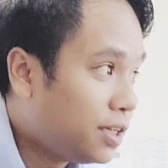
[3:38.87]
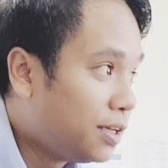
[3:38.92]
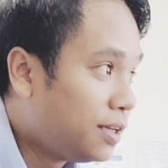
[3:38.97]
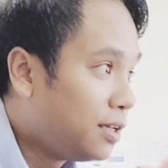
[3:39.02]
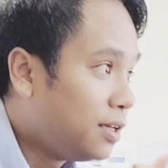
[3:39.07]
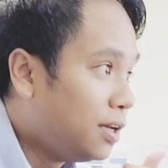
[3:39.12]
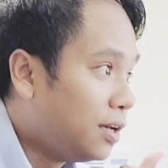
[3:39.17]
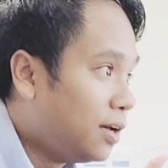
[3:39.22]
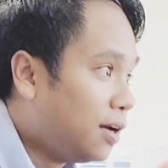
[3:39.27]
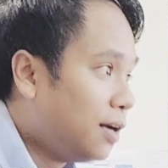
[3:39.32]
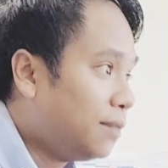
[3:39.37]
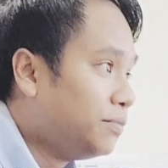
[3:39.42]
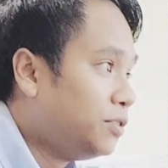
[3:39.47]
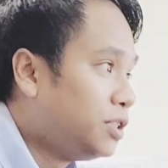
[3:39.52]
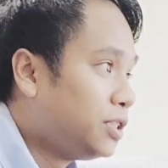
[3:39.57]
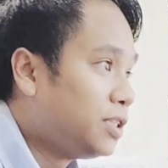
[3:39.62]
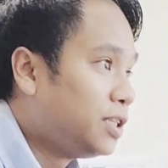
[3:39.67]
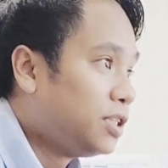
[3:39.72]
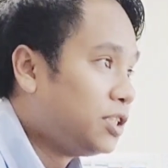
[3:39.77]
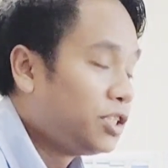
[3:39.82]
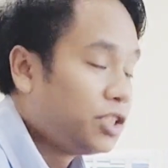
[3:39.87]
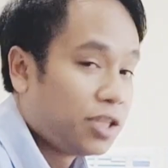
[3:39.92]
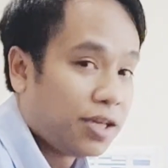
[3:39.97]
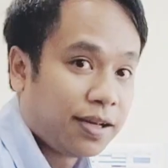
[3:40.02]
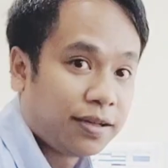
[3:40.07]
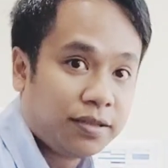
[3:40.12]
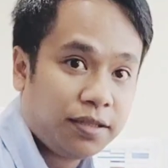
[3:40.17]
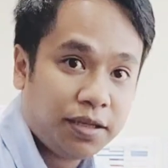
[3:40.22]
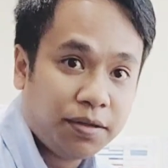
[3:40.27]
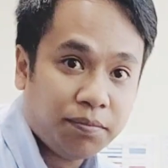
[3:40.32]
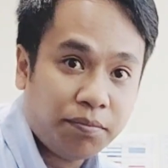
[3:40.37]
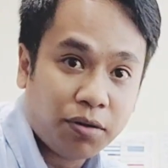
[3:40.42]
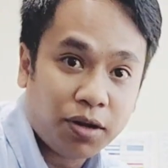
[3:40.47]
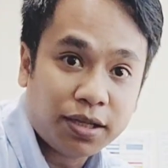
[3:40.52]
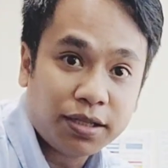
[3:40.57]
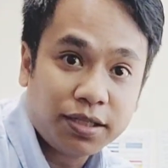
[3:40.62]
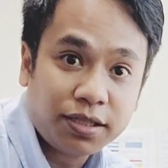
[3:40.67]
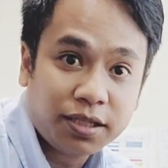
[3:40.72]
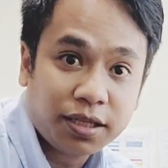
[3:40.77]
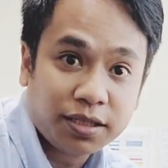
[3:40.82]
gonna check the
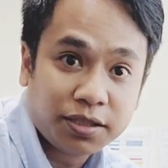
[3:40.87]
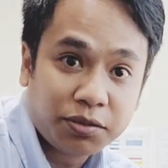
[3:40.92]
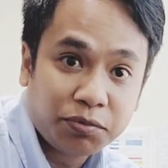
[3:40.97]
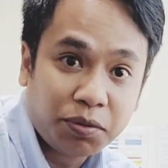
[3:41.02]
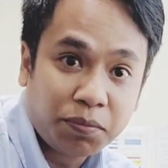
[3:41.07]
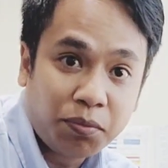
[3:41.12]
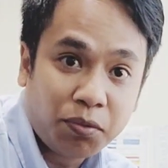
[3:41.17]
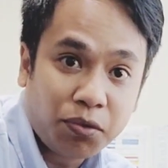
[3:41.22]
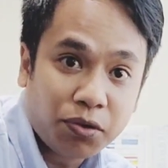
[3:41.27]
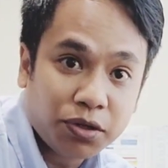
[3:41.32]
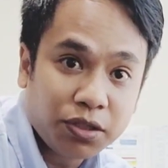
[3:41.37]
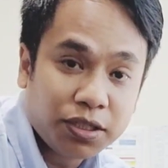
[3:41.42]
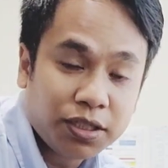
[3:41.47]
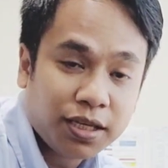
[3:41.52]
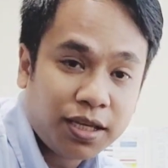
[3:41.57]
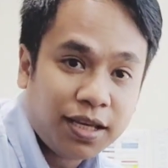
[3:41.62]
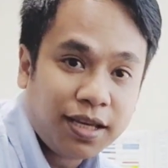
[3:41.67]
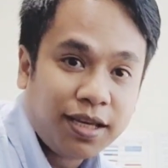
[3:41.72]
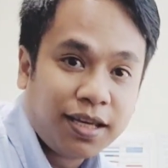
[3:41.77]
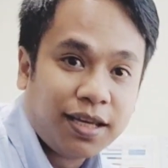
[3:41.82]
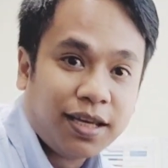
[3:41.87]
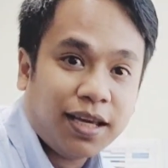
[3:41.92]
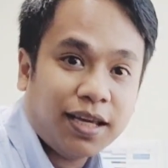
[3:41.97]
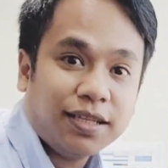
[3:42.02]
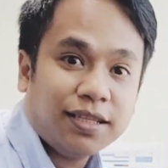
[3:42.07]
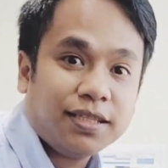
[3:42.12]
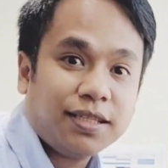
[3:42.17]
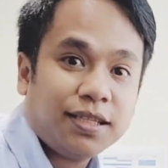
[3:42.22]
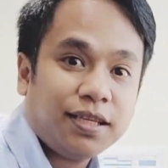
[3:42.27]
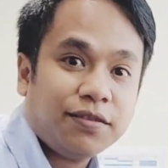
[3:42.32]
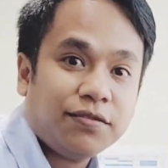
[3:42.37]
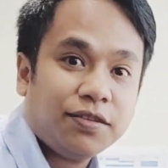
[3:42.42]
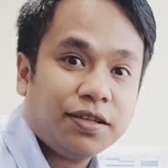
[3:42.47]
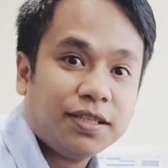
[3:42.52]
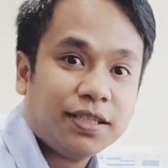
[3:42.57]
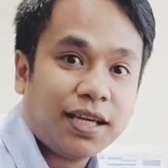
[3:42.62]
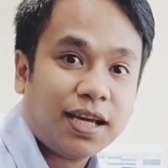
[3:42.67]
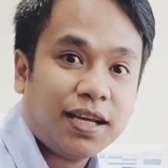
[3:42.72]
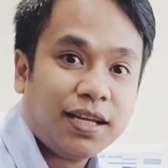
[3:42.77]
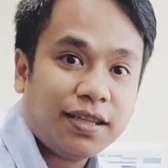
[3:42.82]
blood test reports and see if
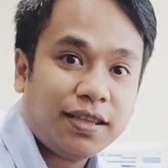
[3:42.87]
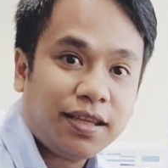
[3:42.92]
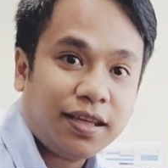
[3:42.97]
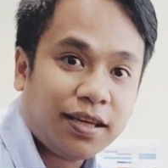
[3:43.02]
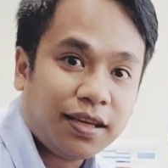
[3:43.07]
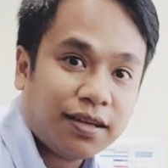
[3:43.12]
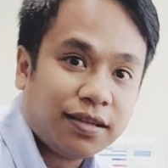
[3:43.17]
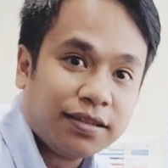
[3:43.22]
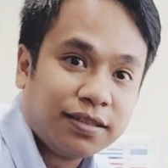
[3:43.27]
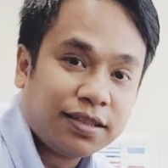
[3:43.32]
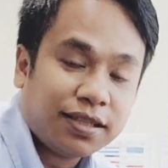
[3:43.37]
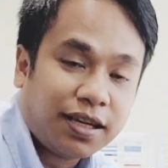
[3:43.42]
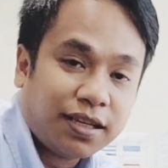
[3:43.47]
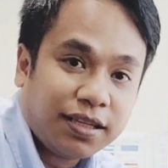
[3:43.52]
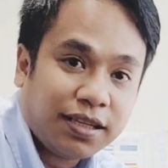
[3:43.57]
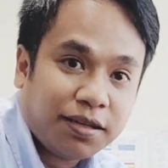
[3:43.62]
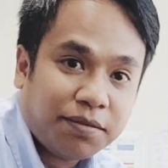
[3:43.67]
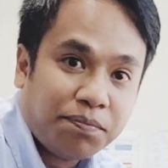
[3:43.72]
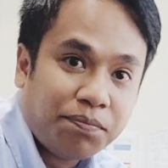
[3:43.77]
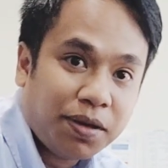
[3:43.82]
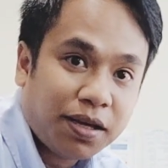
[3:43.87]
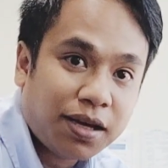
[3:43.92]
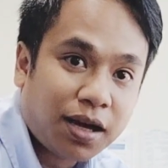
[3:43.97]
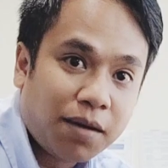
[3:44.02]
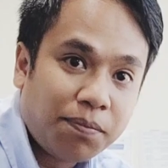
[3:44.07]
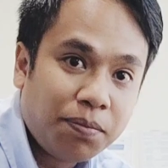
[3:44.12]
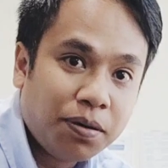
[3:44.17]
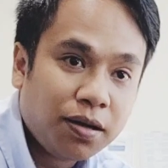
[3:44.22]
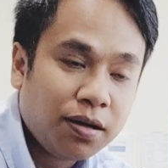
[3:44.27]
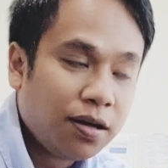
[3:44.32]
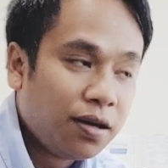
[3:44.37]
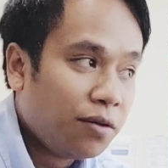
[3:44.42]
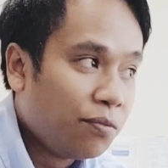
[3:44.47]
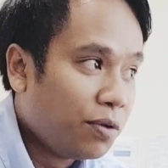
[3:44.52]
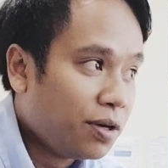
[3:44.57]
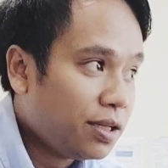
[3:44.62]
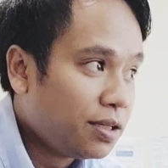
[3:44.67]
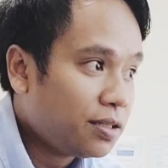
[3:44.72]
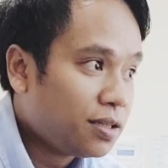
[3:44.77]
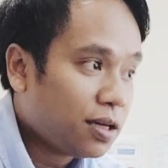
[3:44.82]
there's anything else I can pick up
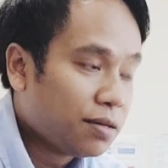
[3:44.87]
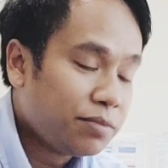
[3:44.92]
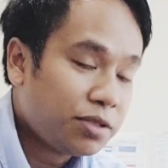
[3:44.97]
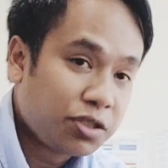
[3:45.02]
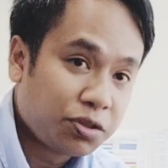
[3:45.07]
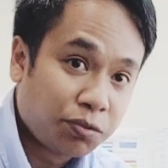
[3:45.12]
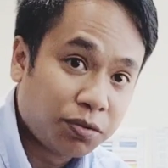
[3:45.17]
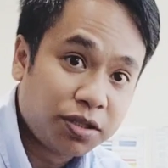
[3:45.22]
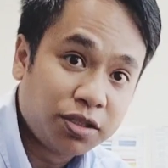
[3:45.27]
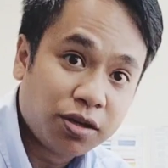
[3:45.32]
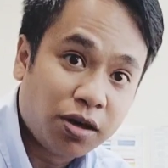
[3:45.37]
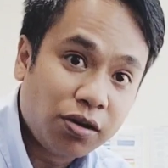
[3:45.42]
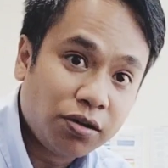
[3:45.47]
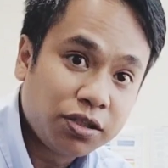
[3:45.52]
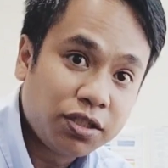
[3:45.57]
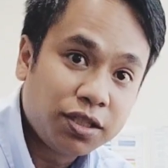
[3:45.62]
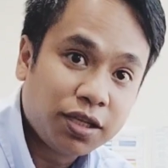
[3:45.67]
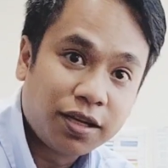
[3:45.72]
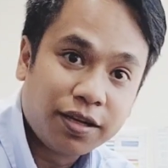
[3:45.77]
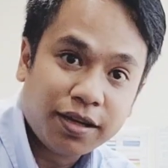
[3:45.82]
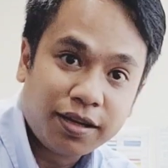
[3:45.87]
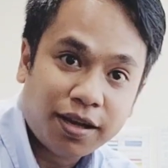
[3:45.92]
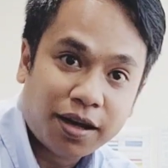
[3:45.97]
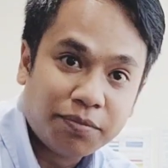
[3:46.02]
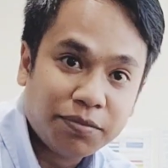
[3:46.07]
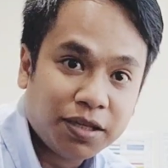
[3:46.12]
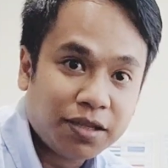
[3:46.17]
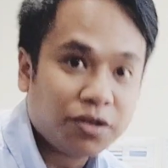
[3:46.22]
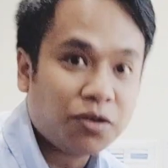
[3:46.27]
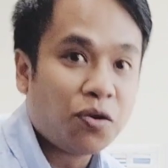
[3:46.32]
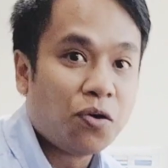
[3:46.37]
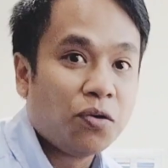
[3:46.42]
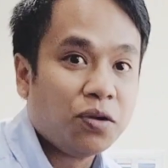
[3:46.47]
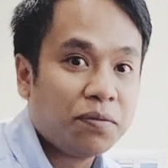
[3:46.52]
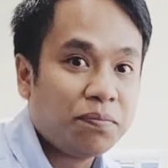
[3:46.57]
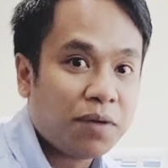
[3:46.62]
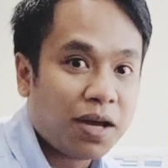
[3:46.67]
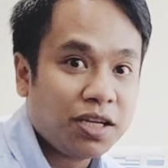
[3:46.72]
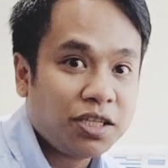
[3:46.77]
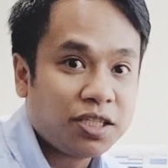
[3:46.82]
when it comes to results, and then I'm gonna call
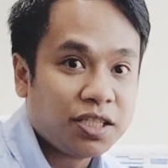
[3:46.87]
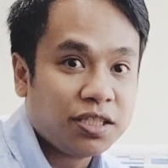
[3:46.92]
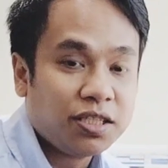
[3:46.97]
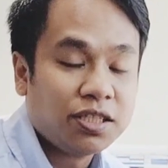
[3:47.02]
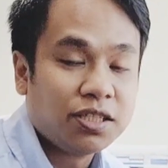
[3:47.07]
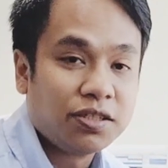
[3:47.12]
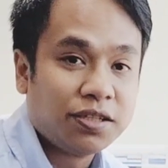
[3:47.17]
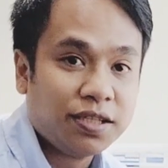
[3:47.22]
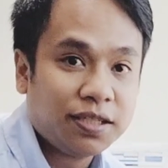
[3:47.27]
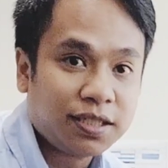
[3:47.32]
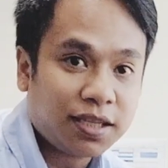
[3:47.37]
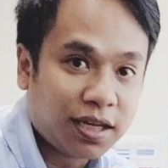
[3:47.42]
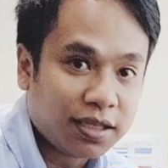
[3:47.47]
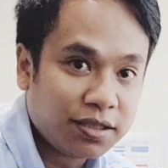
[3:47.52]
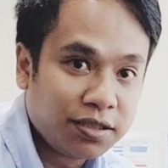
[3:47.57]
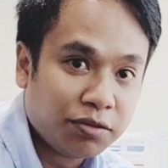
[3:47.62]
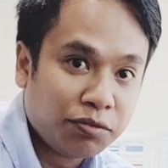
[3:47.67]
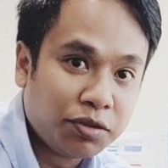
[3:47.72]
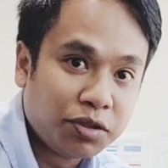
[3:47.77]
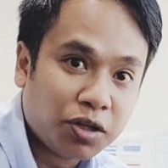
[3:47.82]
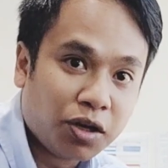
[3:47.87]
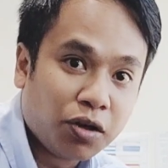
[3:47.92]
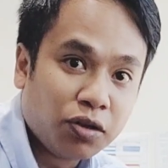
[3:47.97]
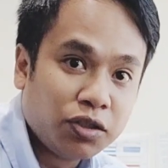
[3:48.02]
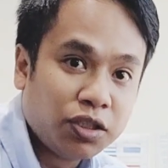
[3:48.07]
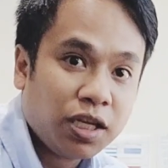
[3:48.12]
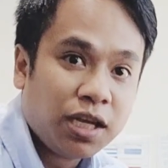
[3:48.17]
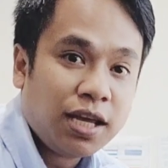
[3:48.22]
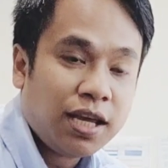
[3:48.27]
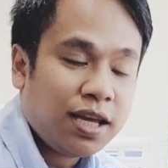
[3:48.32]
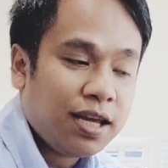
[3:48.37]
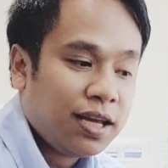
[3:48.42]
the patients to discuss the results